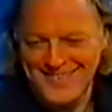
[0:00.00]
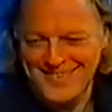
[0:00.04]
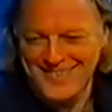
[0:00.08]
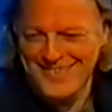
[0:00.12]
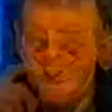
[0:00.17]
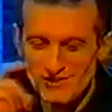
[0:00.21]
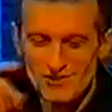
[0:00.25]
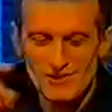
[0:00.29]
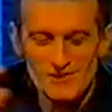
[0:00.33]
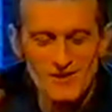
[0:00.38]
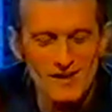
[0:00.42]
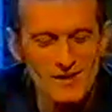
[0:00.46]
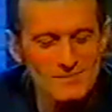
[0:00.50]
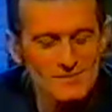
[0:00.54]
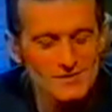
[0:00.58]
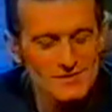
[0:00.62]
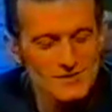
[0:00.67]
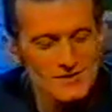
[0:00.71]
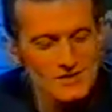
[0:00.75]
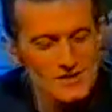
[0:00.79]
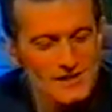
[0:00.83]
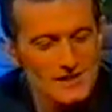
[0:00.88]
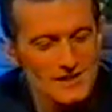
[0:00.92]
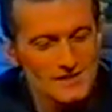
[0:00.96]
What do you hope
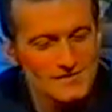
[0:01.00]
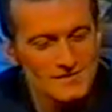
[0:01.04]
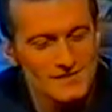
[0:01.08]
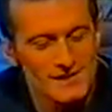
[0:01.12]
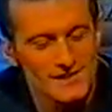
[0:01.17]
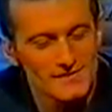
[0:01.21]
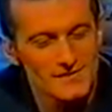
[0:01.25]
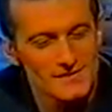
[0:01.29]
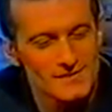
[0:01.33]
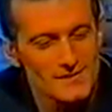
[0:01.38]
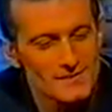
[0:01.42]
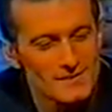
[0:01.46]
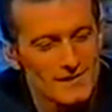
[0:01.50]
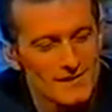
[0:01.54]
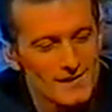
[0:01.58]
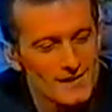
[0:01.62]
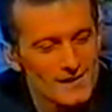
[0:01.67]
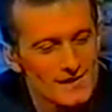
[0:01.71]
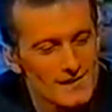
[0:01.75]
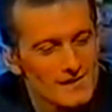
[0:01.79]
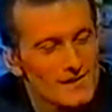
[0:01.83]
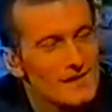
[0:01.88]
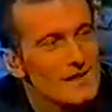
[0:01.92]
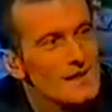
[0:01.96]
to achieve, David? I
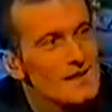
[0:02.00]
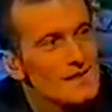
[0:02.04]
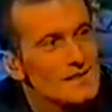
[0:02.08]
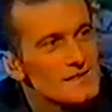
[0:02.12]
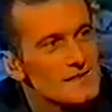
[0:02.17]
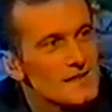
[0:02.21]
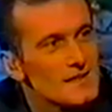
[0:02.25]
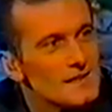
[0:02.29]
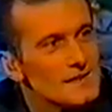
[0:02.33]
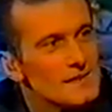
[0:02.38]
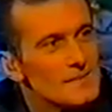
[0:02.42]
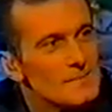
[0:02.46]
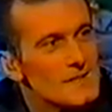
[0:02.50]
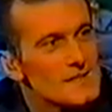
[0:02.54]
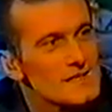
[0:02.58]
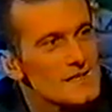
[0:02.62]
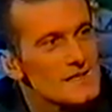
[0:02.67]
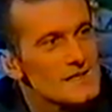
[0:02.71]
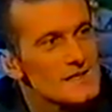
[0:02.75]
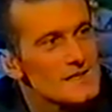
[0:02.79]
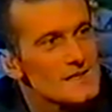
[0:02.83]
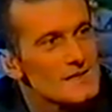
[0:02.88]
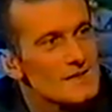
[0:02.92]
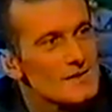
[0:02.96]
mean, still in the
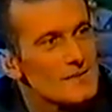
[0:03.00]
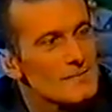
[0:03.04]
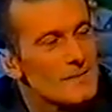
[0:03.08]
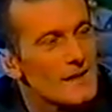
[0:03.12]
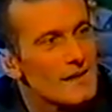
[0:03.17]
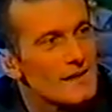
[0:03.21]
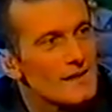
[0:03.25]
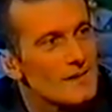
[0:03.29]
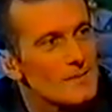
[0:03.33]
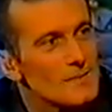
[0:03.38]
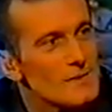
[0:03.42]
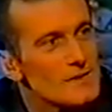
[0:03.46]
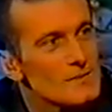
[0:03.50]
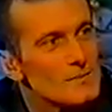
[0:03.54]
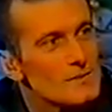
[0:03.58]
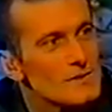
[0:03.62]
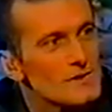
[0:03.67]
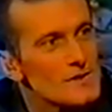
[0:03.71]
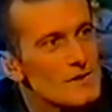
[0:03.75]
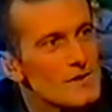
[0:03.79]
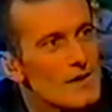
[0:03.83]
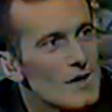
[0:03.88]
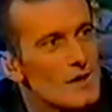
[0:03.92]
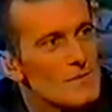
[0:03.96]
business and still making music,
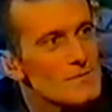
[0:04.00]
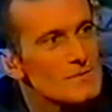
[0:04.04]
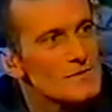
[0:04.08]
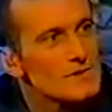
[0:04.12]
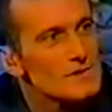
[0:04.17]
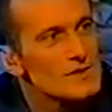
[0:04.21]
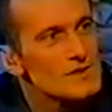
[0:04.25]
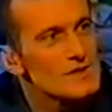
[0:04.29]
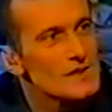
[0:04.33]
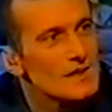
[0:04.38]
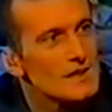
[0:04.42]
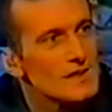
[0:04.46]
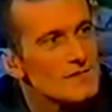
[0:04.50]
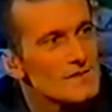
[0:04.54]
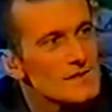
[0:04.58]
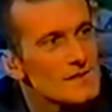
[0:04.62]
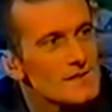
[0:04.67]
what do you hope to achieve?